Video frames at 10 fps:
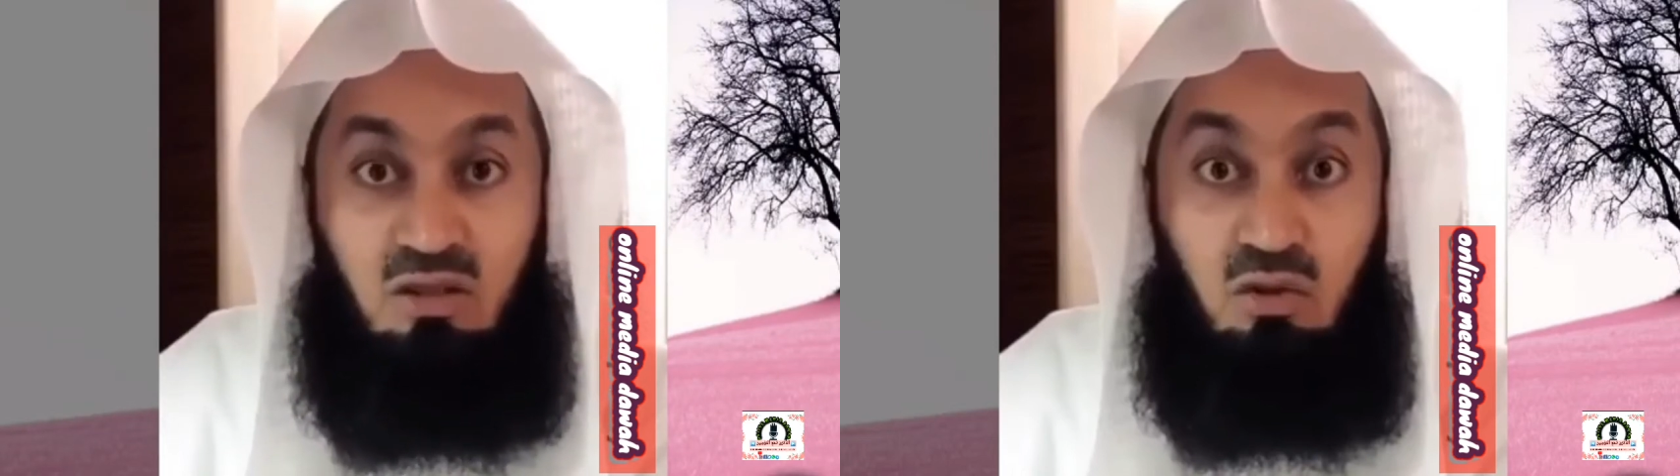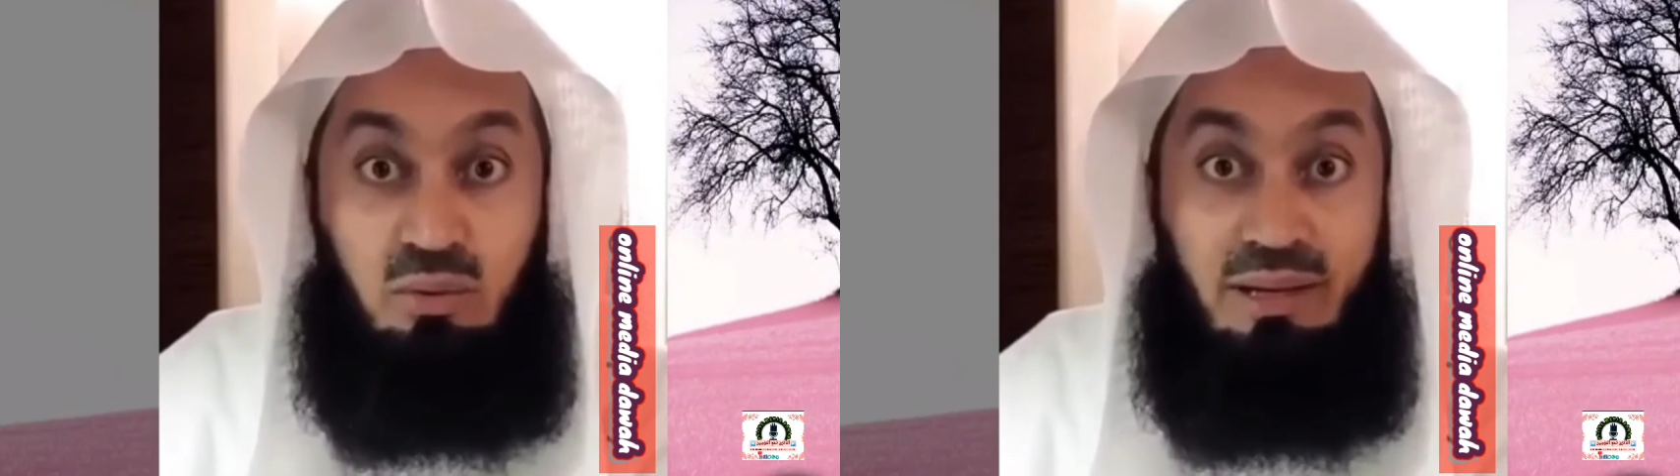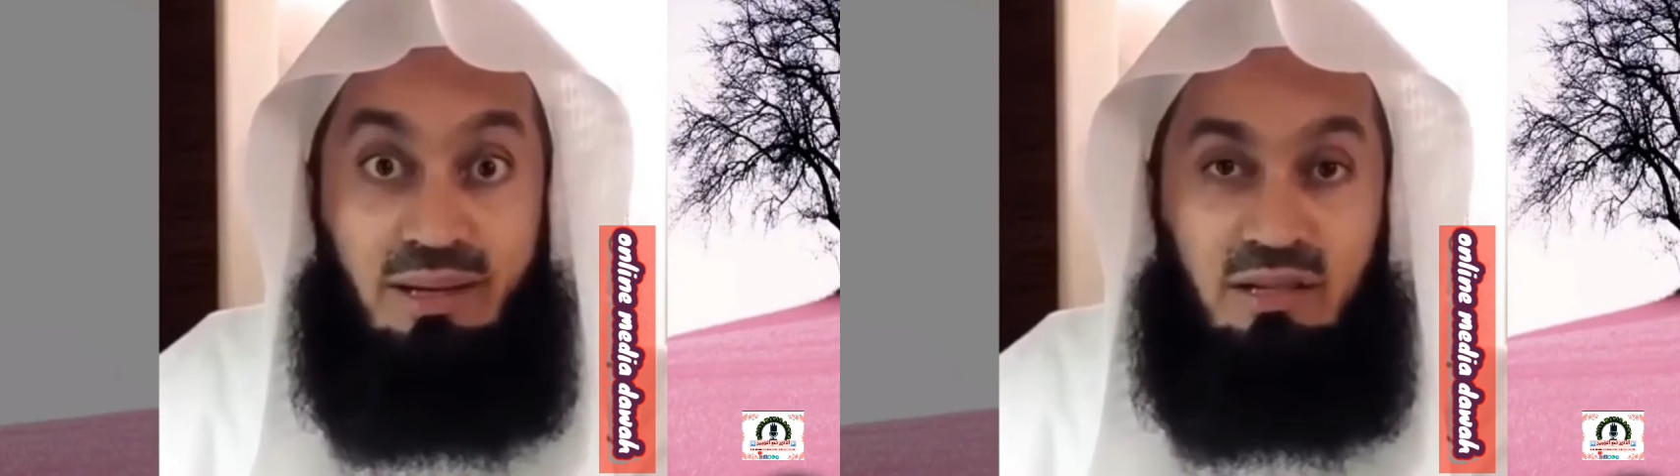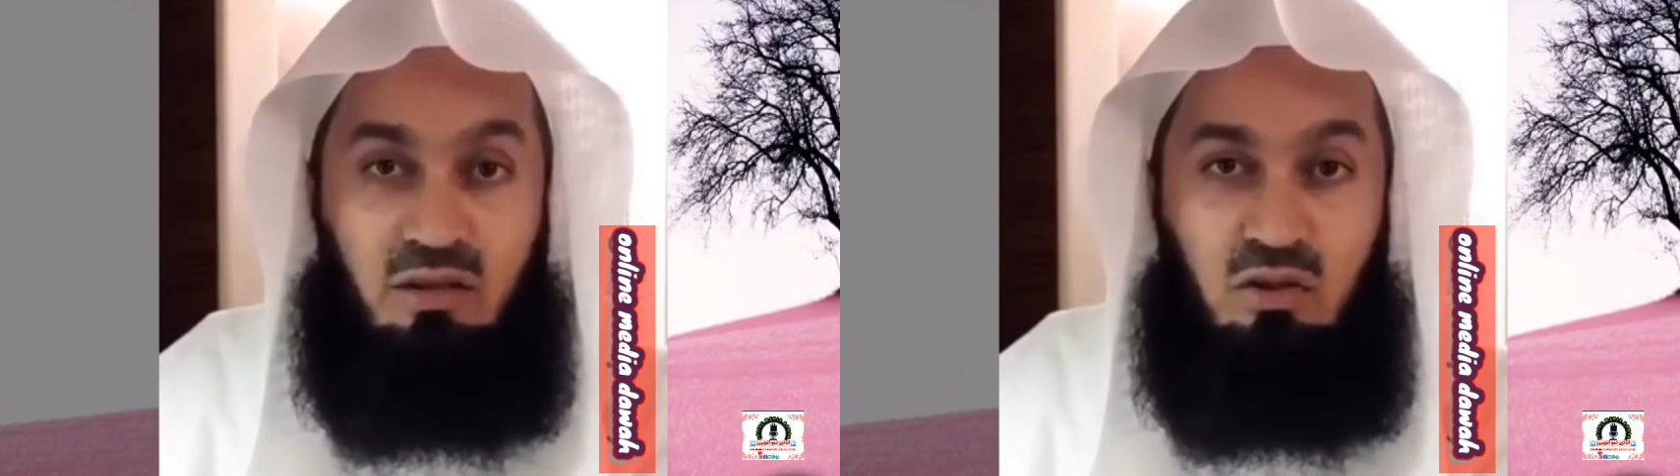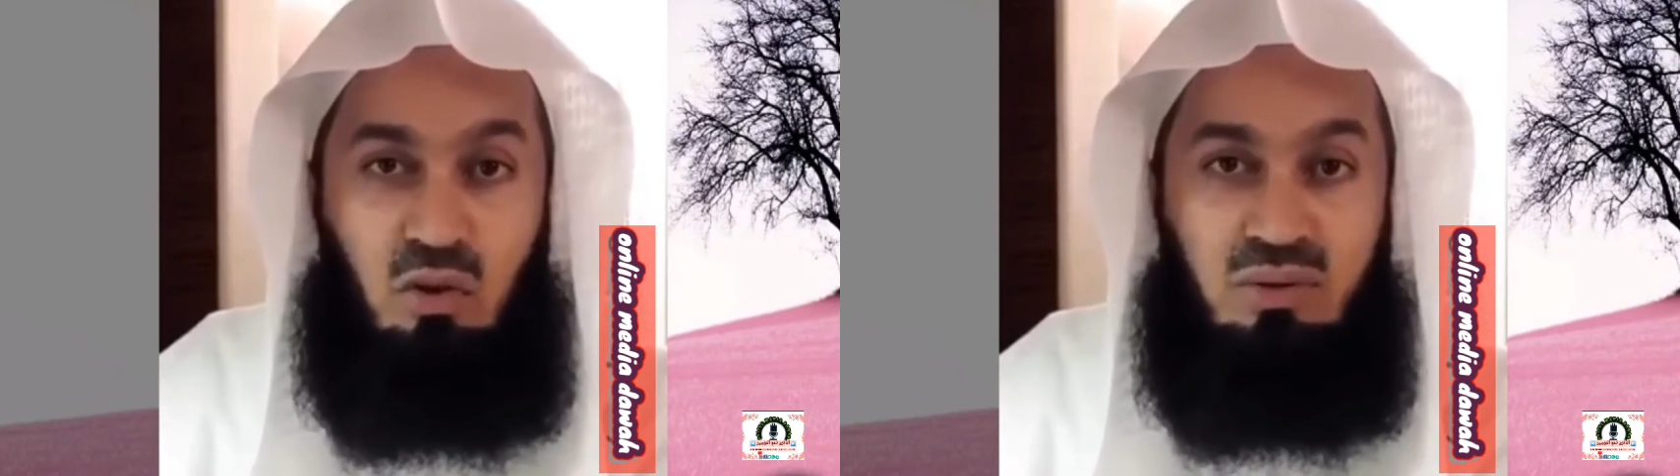you eat,
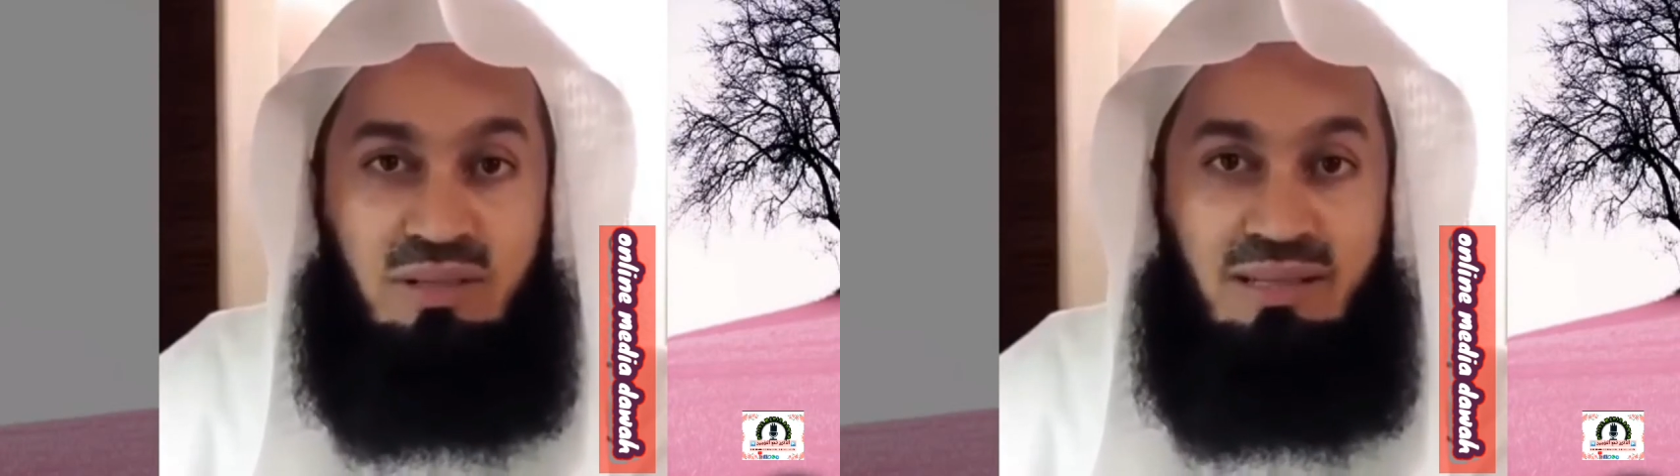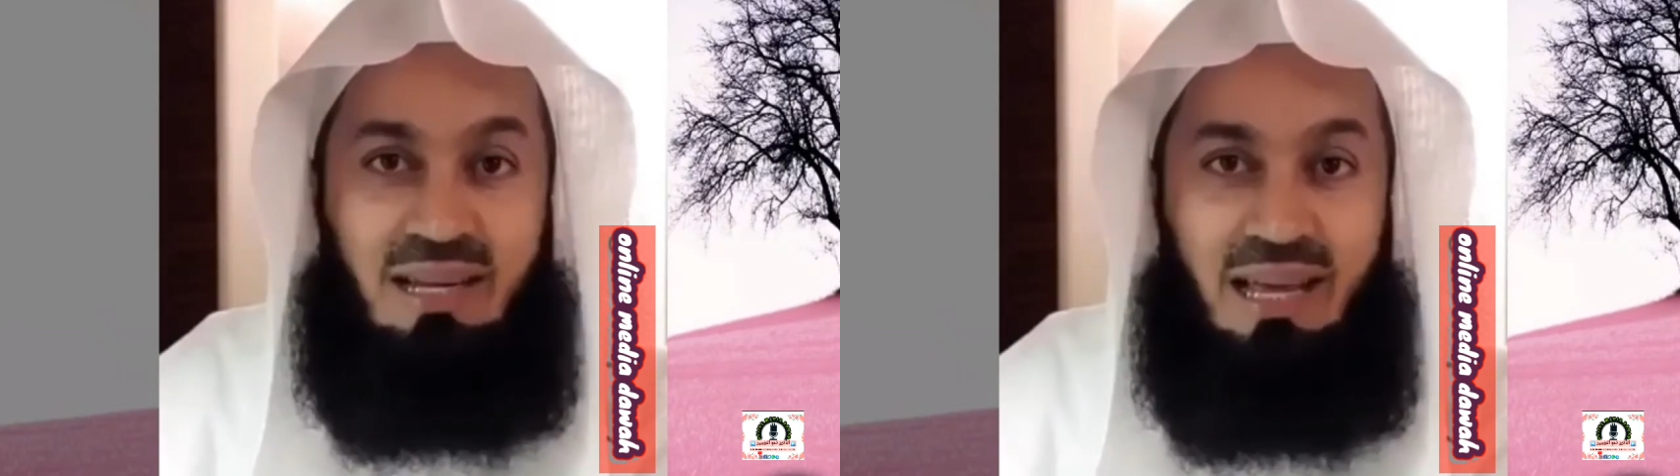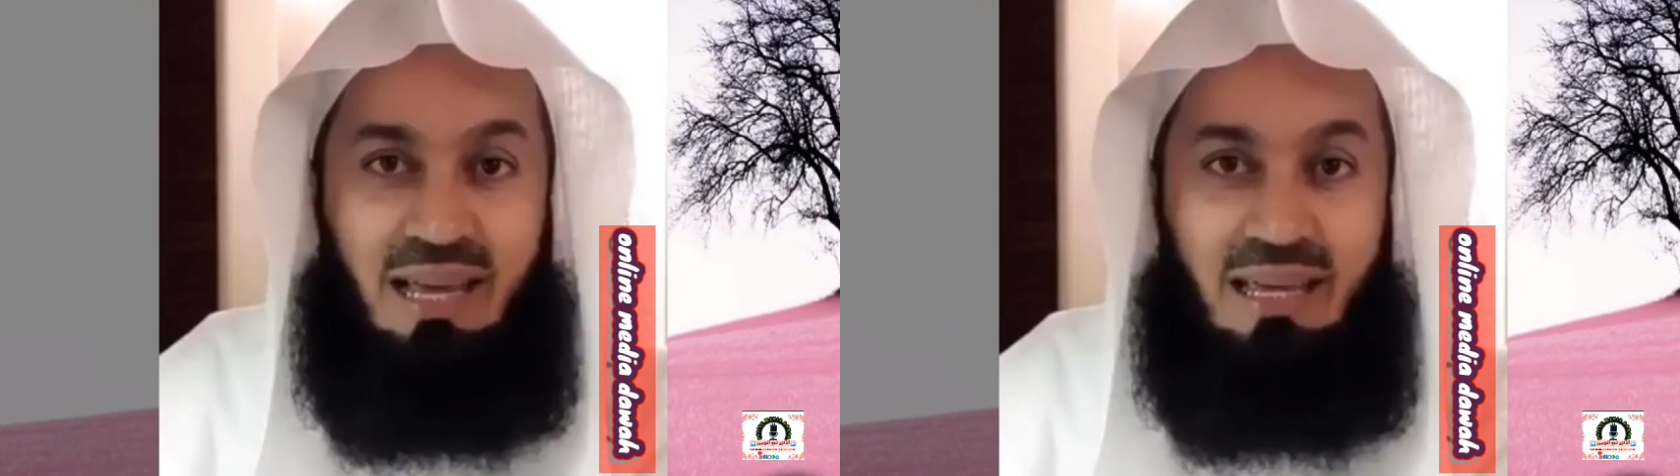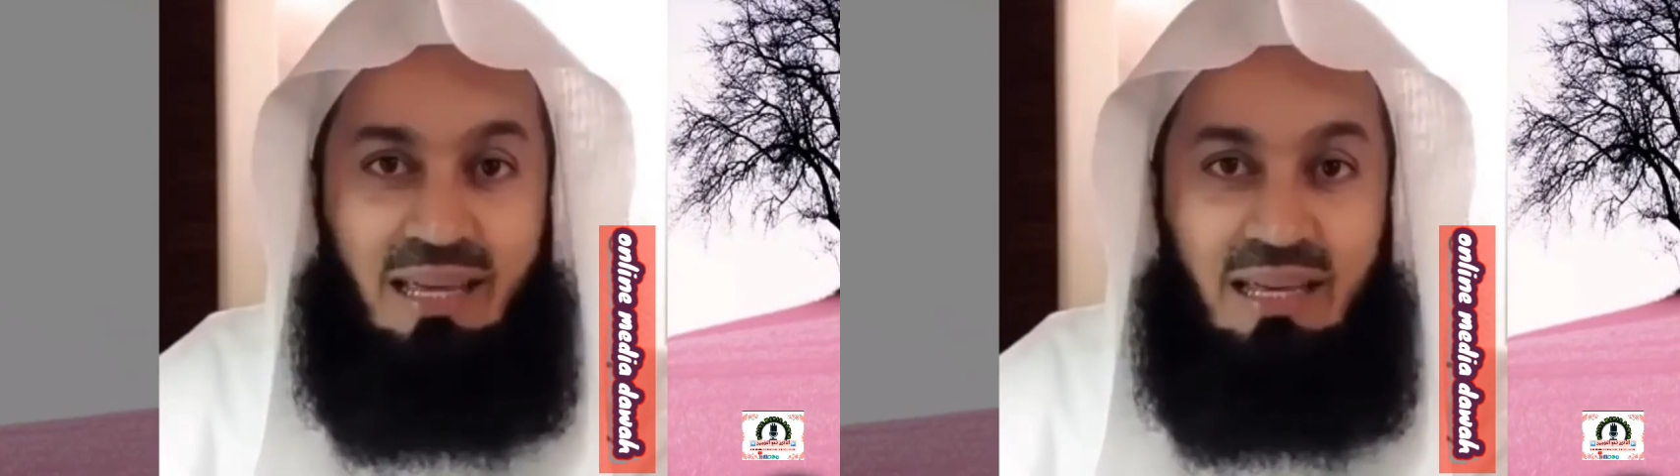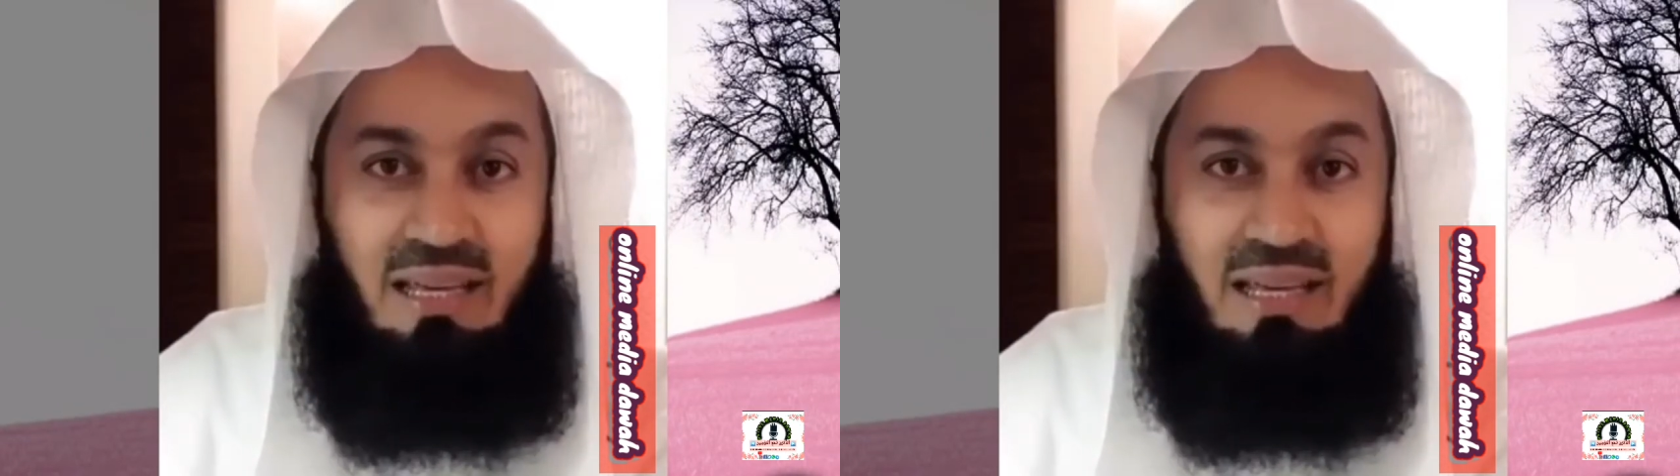don't delay.